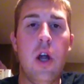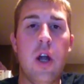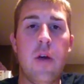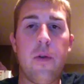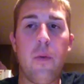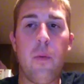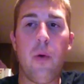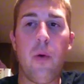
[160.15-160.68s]
Not
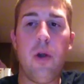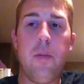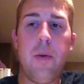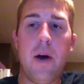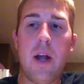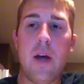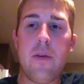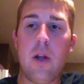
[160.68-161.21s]
to worry
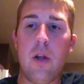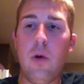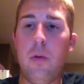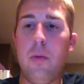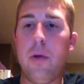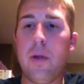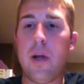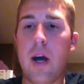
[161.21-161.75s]
about having a low
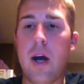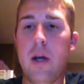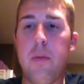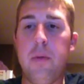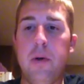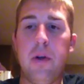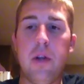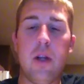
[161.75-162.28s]
ability, high
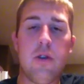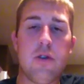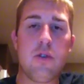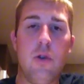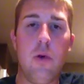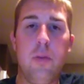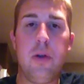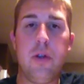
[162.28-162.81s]
ability, and those
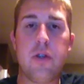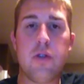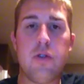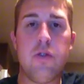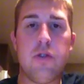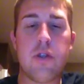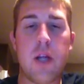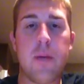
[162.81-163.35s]
low ability
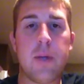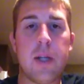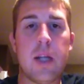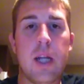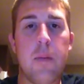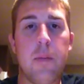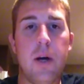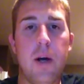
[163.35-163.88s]
students not able to
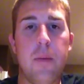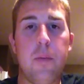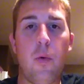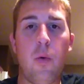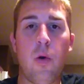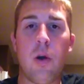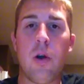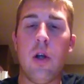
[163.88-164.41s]
keep up,
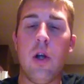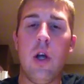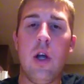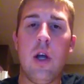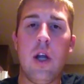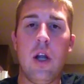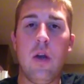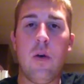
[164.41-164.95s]
or
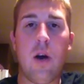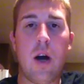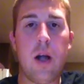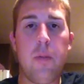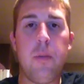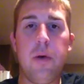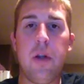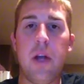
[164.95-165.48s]
high
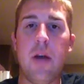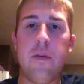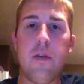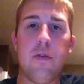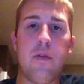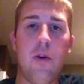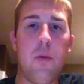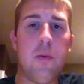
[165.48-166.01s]
ability having
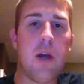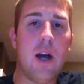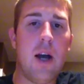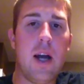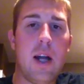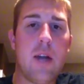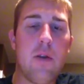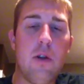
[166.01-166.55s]
to fall
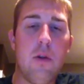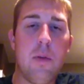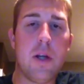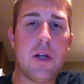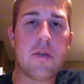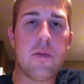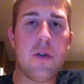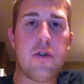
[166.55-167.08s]
behind
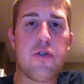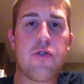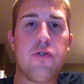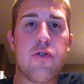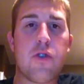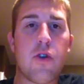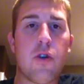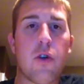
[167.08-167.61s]
because of other
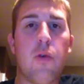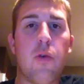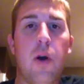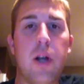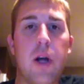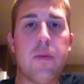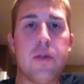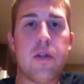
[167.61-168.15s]
students that aren't
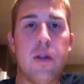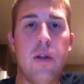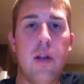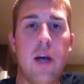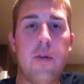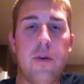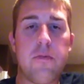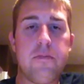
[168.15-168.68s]
quite up to their
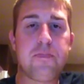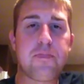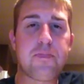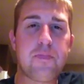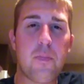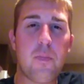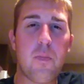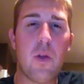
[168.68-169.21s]
level.
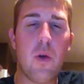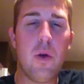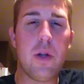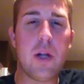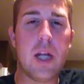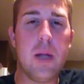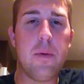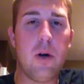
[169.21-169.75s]
Well,
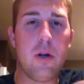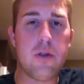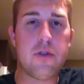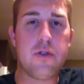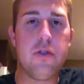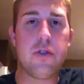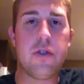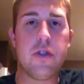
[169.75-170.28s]
to keep all the
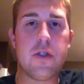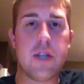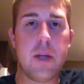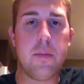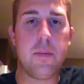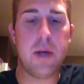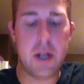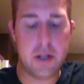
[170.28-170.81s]
students in the
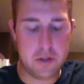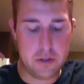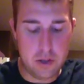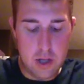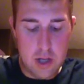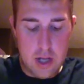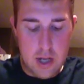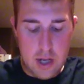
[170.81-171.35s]
same pace,
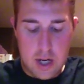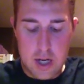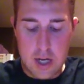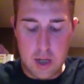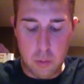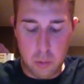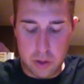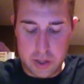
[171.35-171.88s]

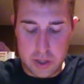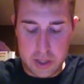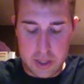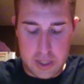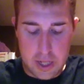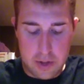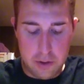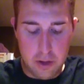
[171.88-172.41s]
working
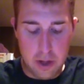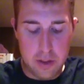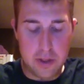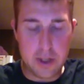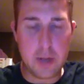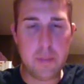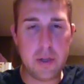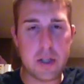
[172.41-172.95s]
together, and I
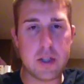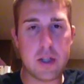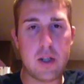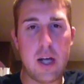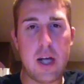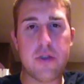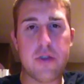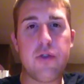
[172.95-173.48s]
think it makes the
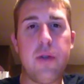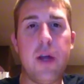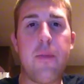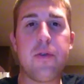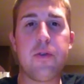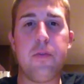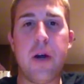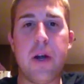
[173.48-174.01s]
classroom that
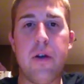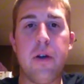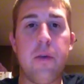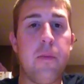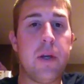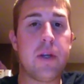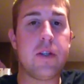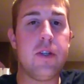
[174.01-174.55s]
much better, and
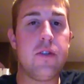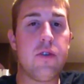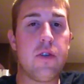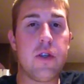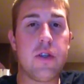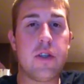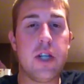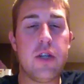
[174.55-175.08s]
it makes it easier
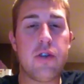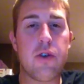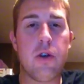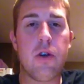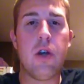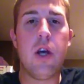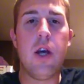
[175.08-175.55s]
on the teacher,